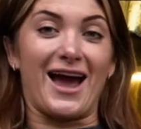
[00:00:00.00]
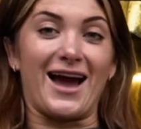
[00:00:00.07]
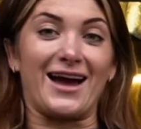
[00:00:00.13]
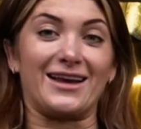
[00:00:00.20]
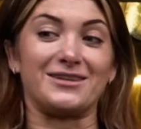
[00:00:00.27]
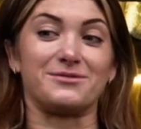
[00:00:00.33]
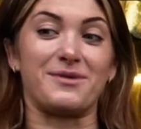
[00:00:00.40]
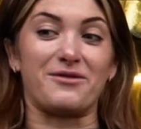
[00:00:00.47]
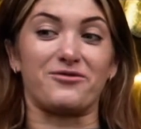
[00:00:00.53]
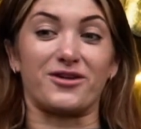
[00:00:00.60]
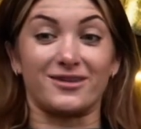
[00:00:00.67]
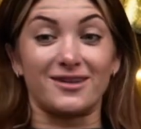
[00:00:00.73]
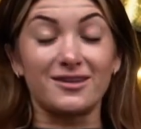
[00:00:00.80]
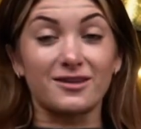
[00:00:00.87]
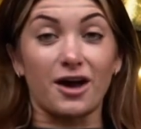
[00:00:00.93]
and met
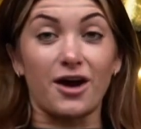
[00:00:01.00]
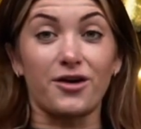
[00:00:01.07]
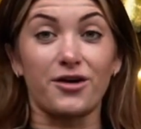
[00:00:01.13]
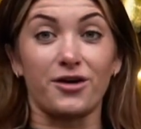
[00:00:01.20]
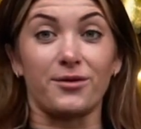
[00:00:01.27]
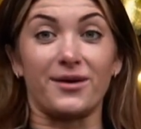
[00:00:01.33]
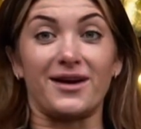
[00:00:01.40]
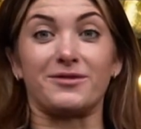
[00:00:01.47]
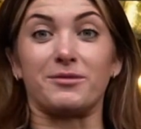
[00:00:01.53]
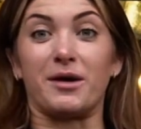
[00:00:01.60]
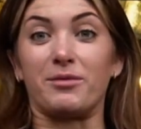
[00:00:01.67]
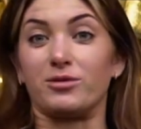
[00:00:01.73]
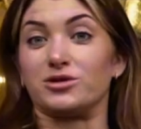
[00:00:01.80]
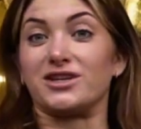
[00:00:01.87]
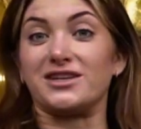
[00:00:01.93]
Francisco, who is my
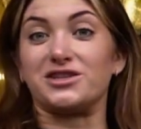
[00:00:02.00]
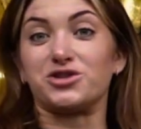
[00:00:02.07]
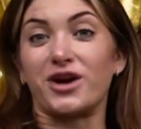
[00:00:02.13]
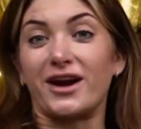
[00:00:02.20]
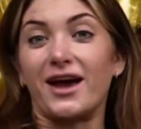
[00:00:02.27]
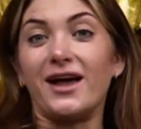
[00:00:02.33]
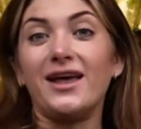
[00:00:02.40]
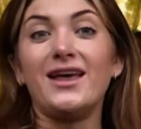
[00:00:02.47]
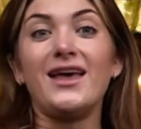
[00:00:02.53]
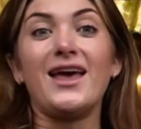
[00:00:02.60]
Portuguese trainer,